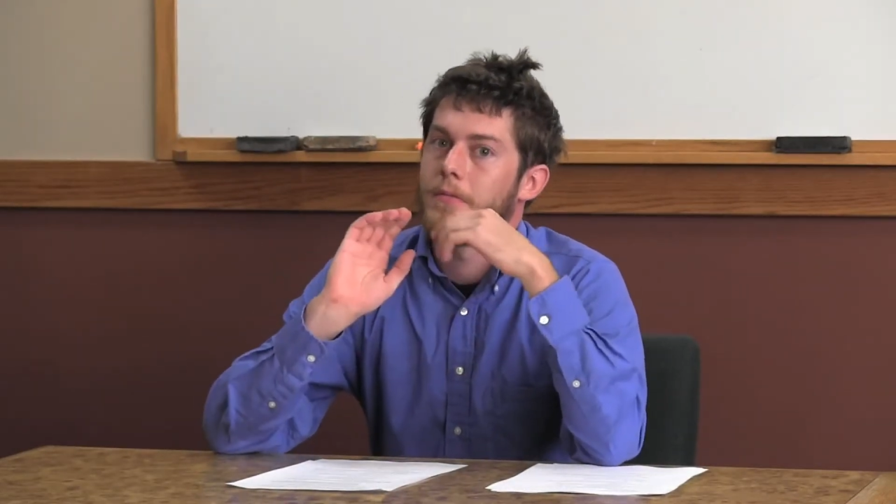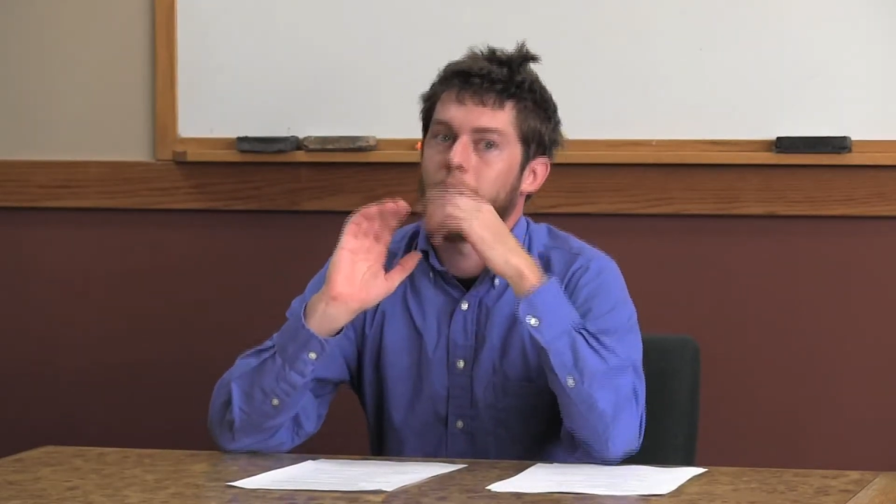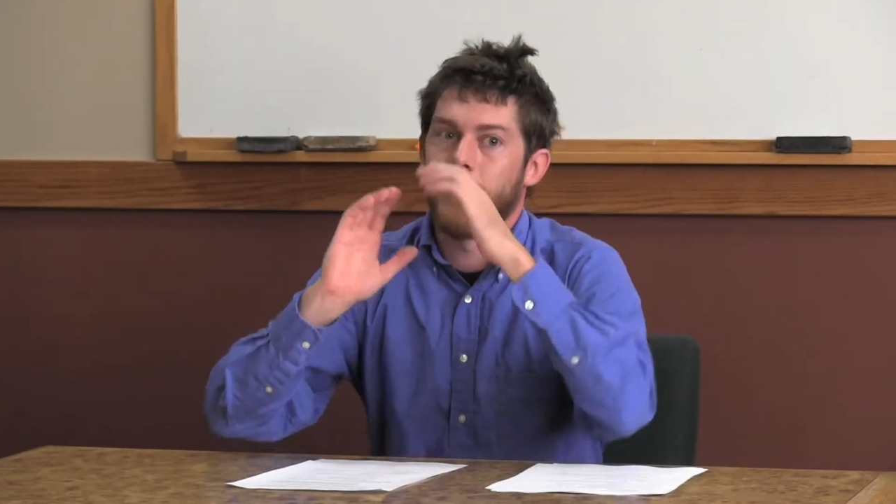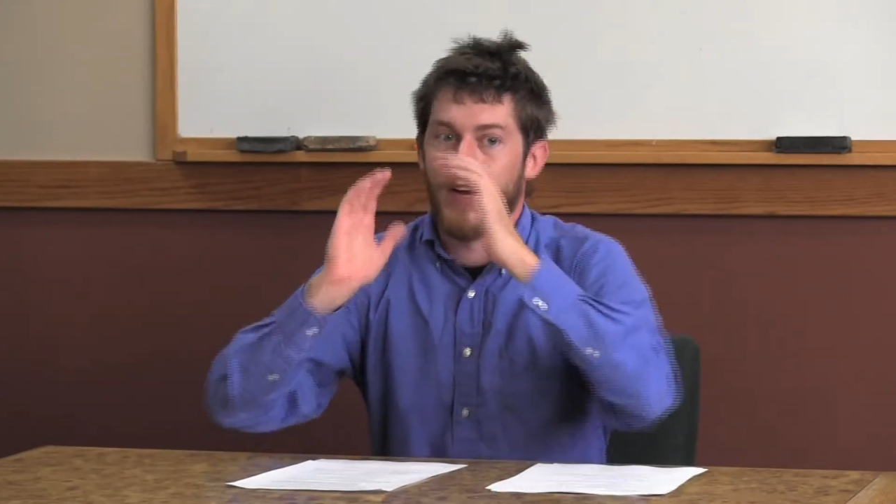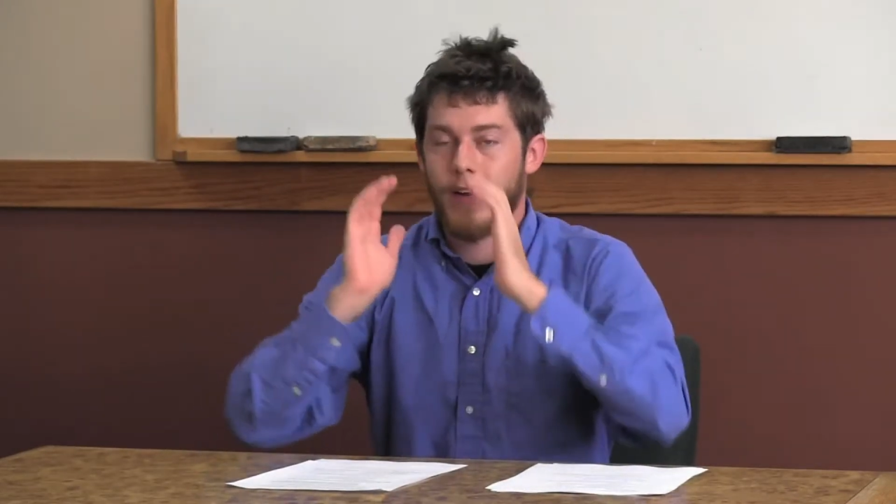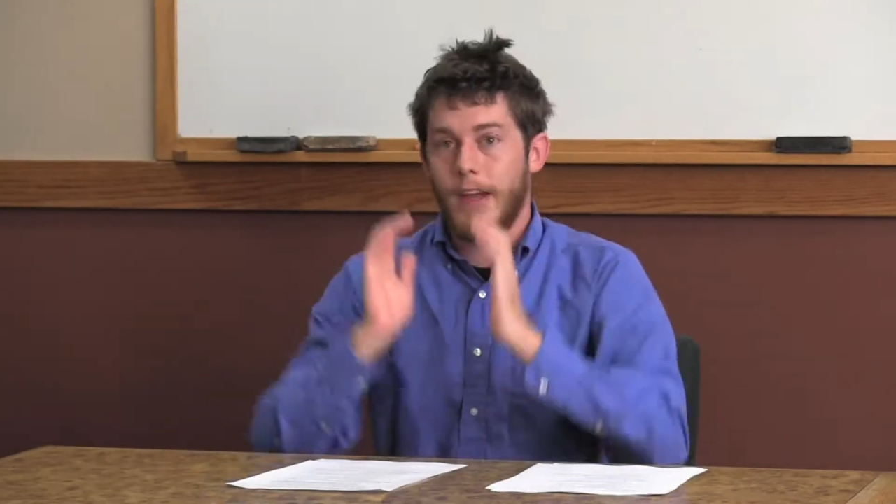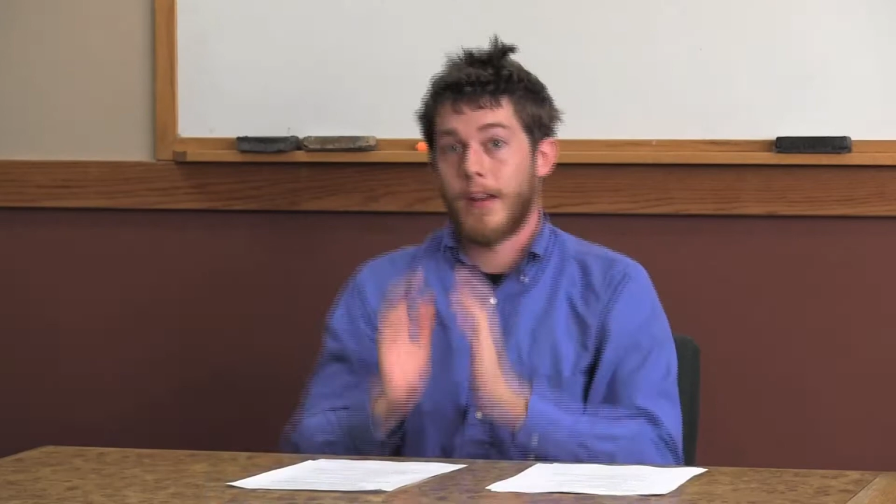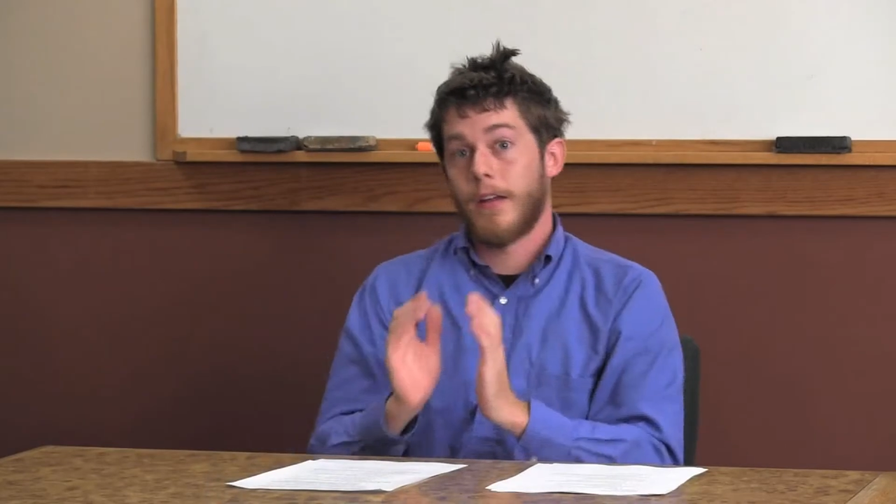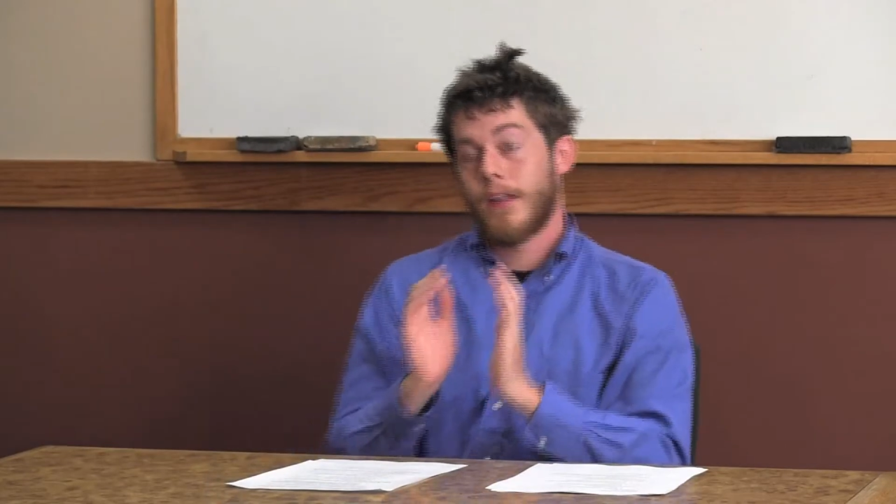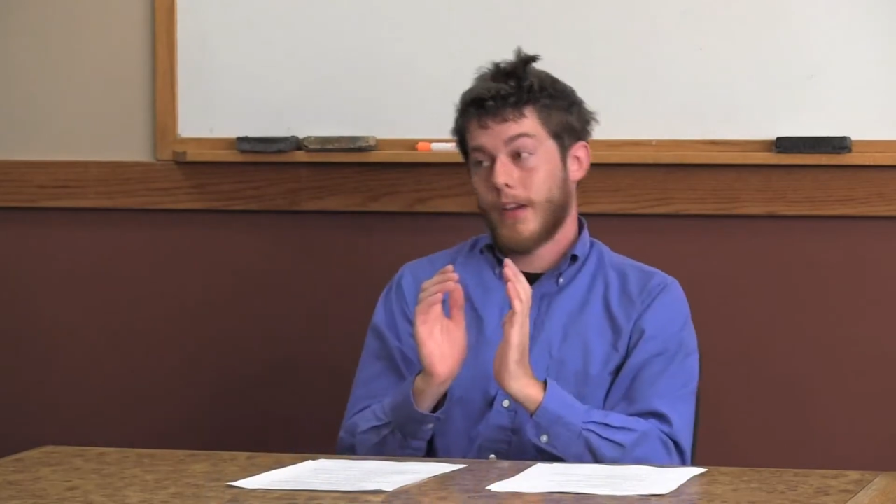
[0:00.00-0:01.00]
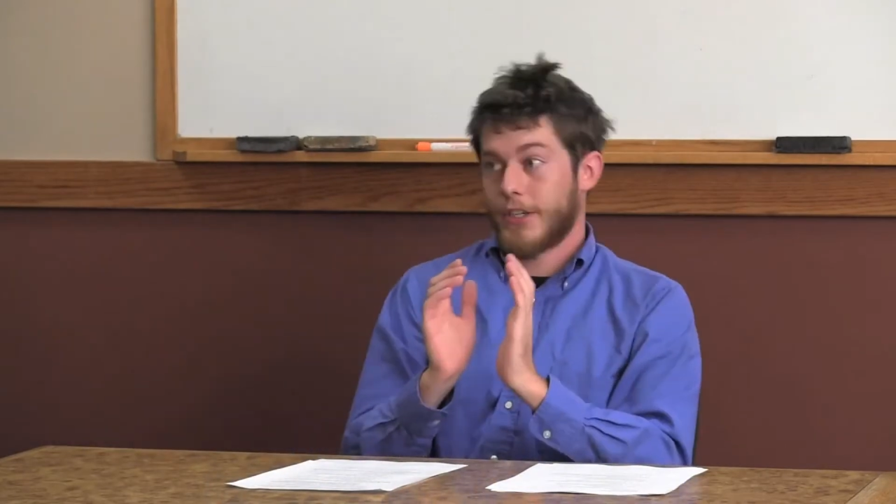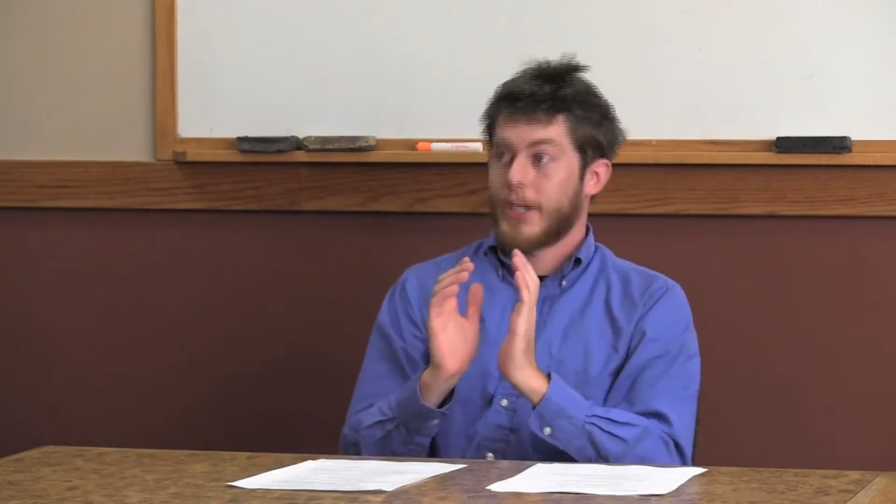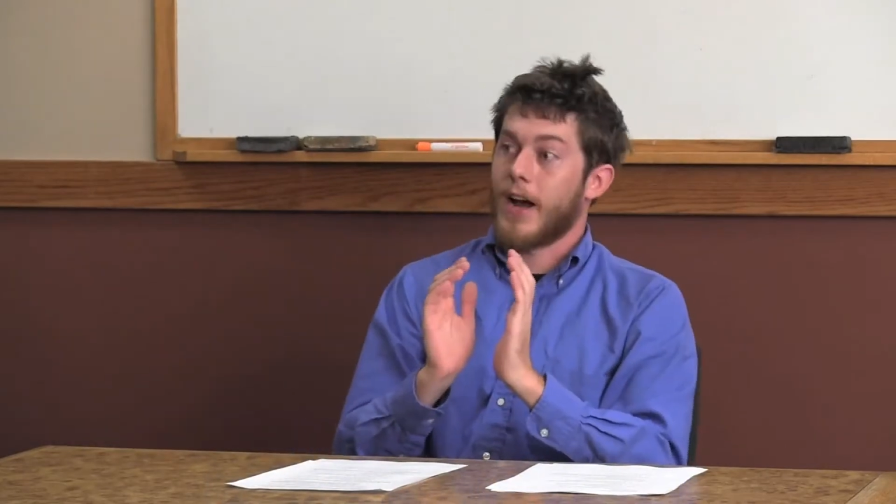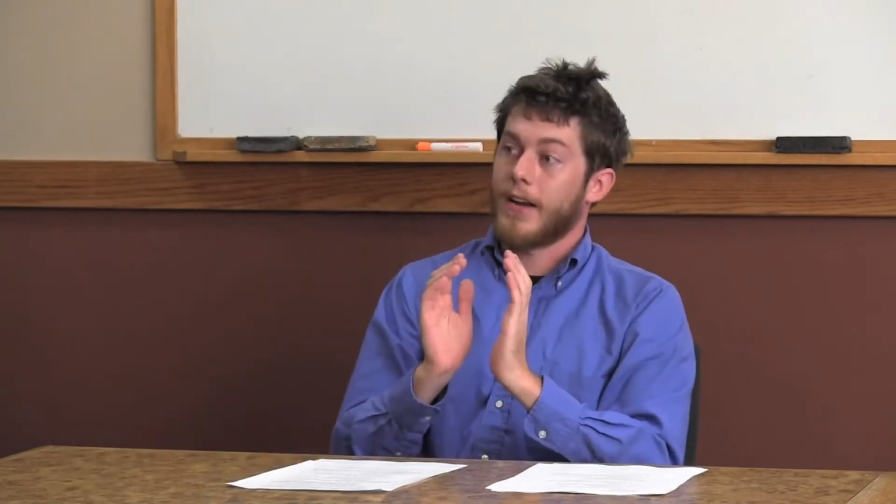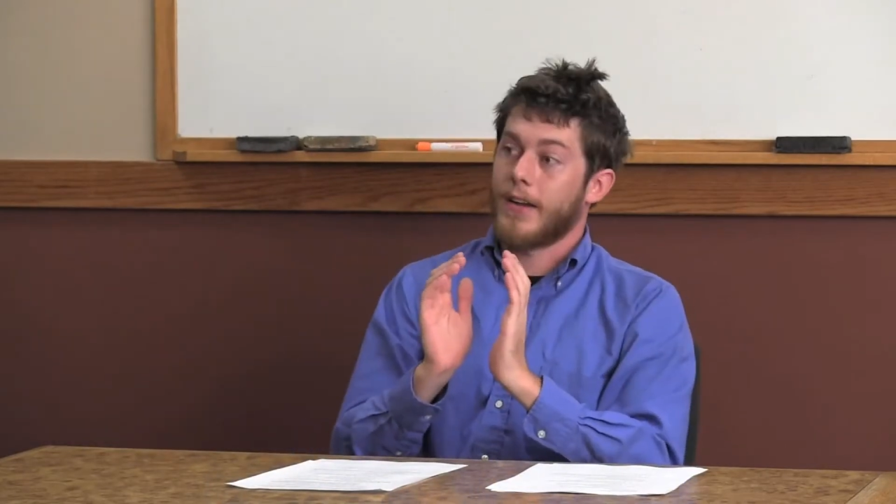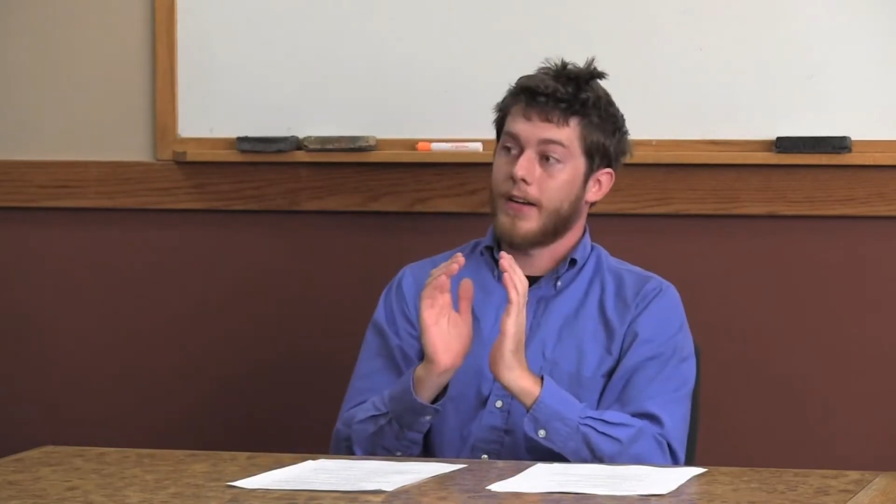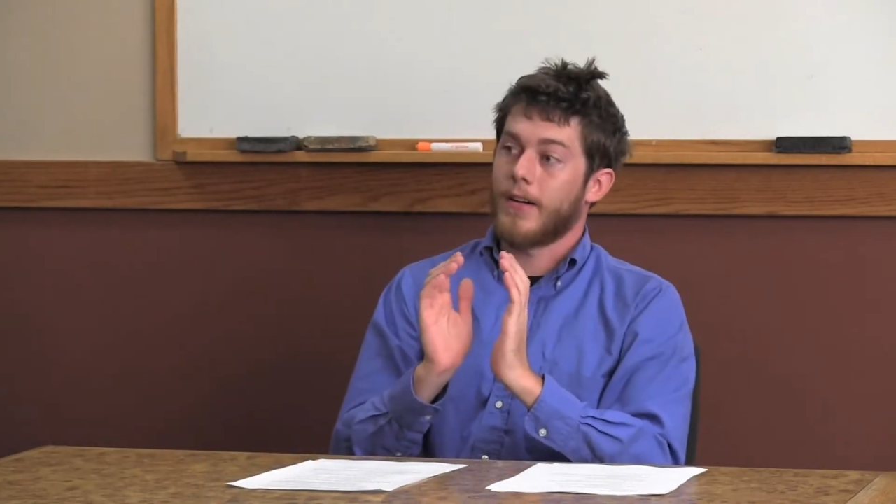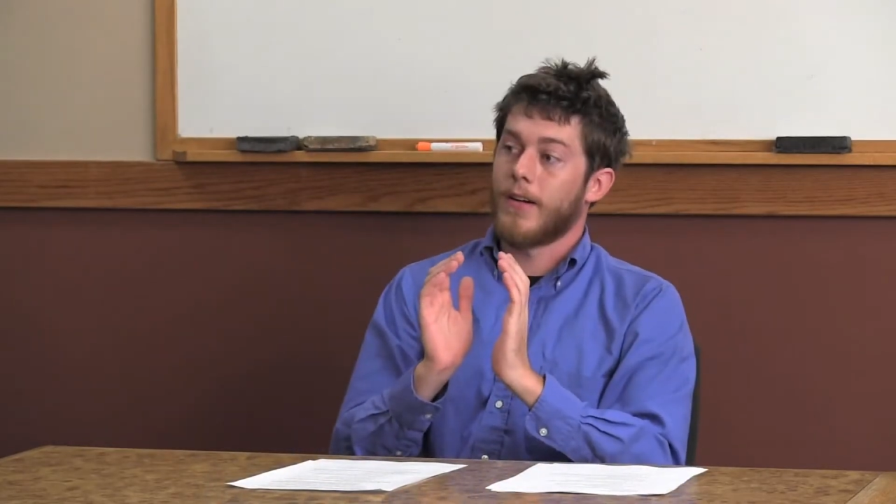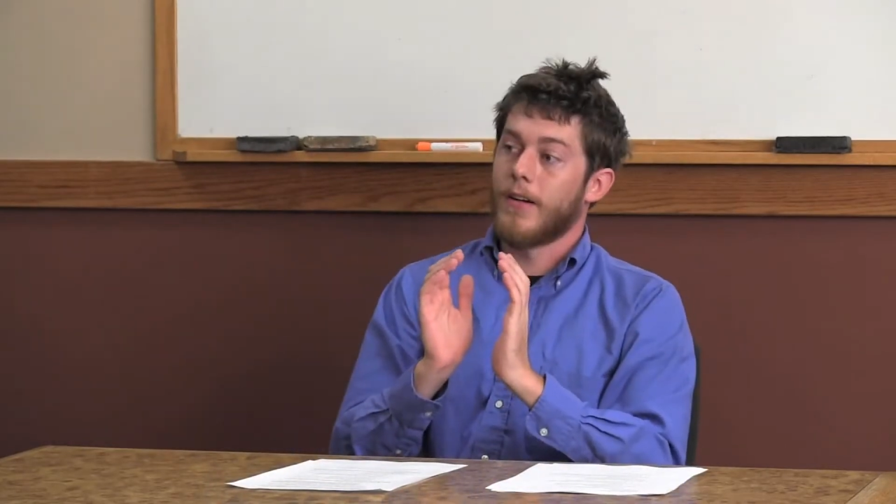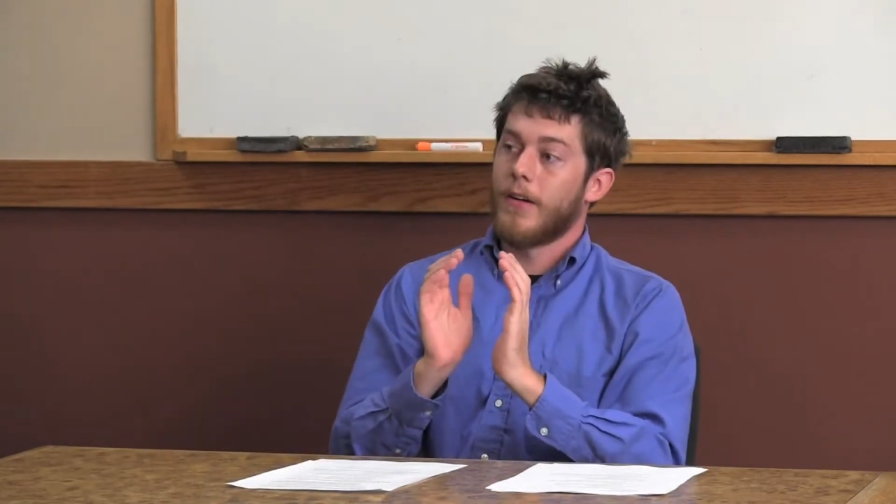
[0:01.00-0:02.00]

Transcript: you might get a shot here,